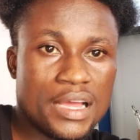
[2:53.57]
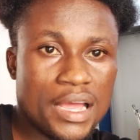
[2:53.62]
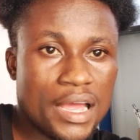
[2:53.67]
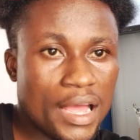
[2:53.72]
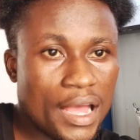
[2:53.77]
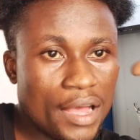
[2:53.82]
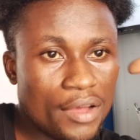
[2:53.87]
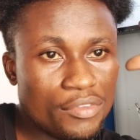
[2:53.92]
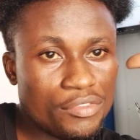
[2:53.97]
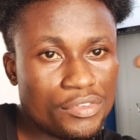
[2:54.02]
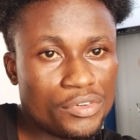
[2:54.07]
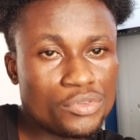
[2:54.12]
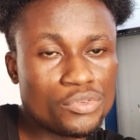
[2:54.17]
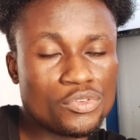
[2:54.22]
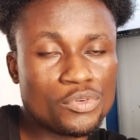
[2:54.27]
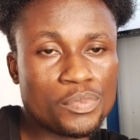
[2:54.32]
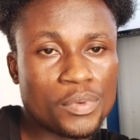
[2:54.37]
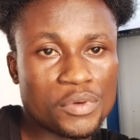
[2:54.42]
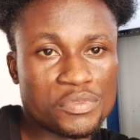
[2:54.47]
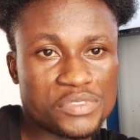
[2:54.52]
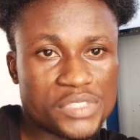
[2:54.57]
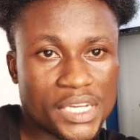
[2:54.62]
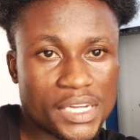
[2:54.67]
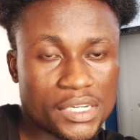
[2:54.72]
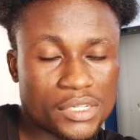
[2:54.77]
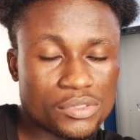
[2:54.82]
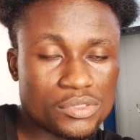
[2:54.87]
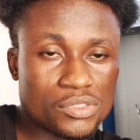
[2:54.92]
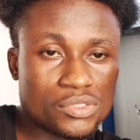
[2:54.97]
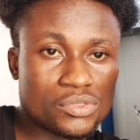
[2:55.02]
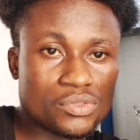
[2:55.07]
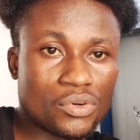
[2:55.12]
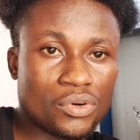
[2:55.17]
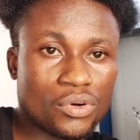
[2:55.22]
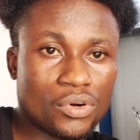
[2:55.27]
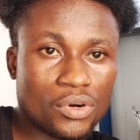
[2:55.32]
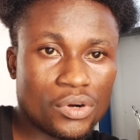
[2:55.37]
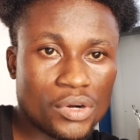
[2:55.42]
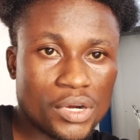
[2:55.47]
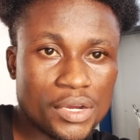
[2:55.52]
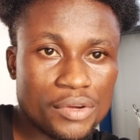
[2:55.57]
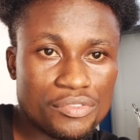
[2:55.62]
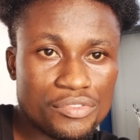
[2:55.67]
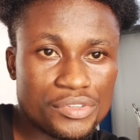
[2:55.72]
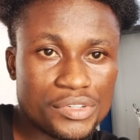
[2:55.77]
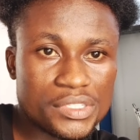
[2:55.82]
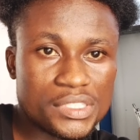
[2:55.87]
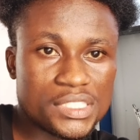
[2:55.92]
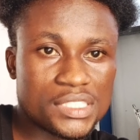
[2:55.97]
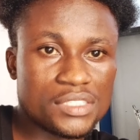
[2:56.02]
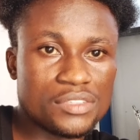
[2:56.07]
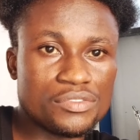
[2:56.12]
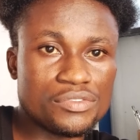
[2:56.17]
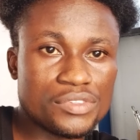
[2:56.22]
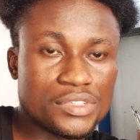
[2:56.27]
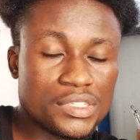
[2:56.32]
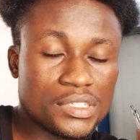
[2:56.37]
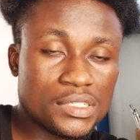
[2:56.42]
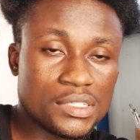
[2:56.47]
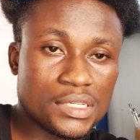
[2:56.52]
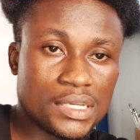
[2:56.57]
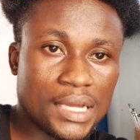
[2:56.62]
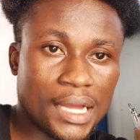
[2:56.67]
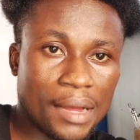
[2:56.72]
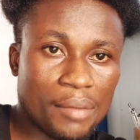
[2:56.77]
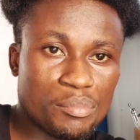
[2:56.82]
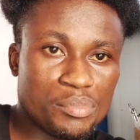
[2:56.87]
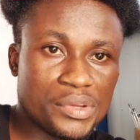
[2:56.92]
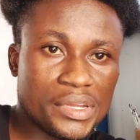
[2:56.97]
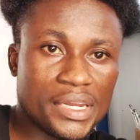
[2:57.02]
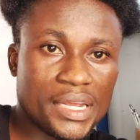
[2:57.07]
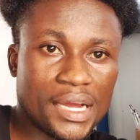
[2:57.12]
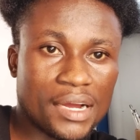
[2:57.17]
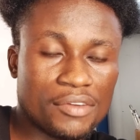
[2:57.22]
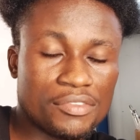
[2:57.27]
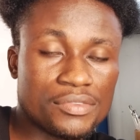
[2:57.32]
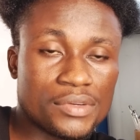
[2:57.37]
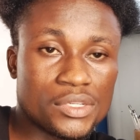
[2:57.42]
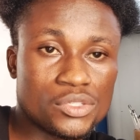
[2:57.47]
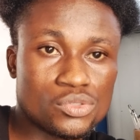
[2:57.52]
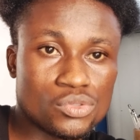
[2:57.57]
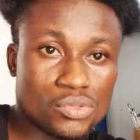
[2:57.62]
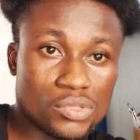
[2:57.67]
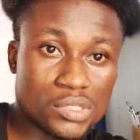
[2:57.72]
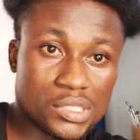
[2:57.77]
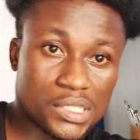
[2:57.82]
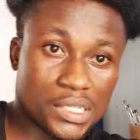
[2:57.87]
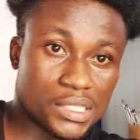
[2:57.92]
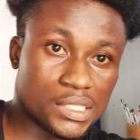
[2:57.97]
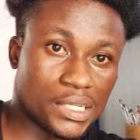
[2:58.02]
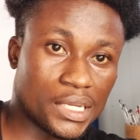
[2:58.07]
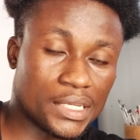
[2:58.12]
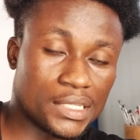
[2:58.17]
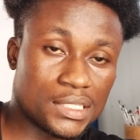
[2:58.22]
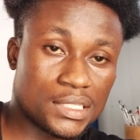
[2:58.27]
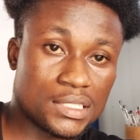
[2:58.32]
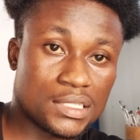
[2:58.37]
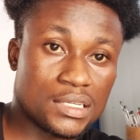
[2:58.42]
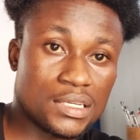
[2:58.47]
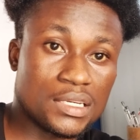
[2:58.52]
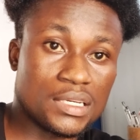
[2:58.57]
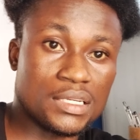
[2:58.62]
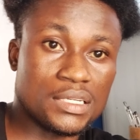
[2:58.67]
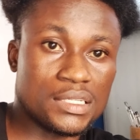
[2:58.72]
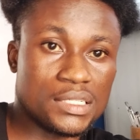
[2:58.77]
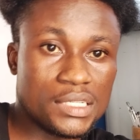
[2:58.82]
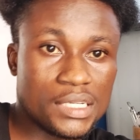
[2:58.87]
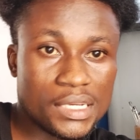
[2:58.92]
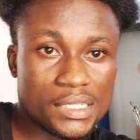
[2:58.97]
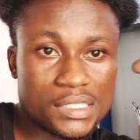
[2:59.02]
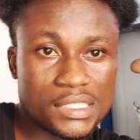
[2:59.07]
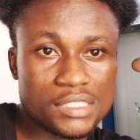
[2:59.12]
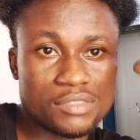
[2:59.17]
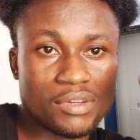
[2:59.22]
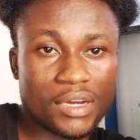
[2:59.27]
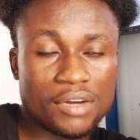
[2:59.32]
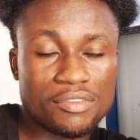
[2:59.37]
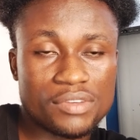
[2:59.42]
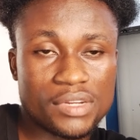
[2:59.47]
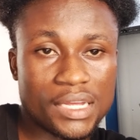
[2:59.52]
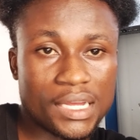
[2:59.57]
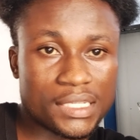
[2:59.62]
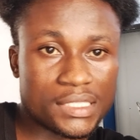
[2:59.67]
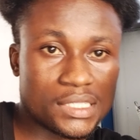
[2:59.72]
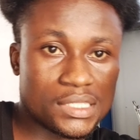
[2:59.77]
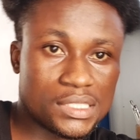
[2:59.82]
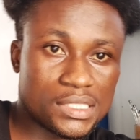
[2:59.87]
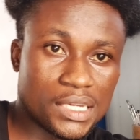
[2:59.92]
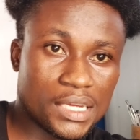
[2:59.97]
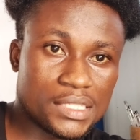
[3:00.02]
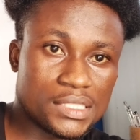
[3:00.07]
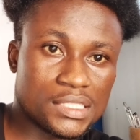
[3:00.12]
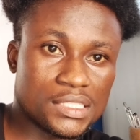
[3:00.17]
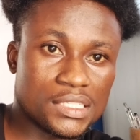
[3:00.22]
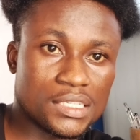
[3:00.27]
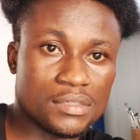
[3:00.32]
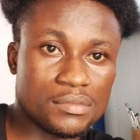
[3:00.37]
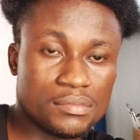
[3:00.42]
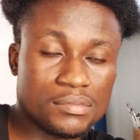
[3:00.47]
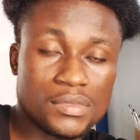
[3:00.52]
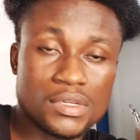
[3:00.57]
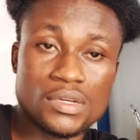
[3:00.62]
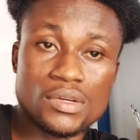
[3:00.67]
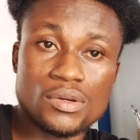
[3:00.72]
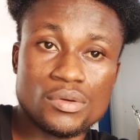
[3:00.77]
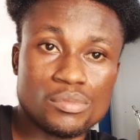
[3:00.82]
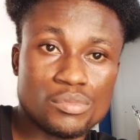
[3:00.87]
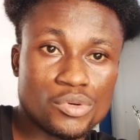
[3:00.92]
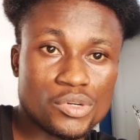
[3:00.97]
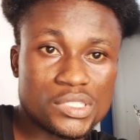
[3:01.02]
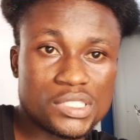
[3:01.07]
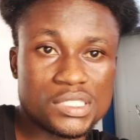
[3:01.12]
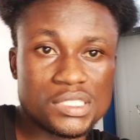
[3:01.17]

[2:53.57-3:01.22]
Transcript: Every group of channels or every TV company have its own satellite. DSTV have their satellite name, Multi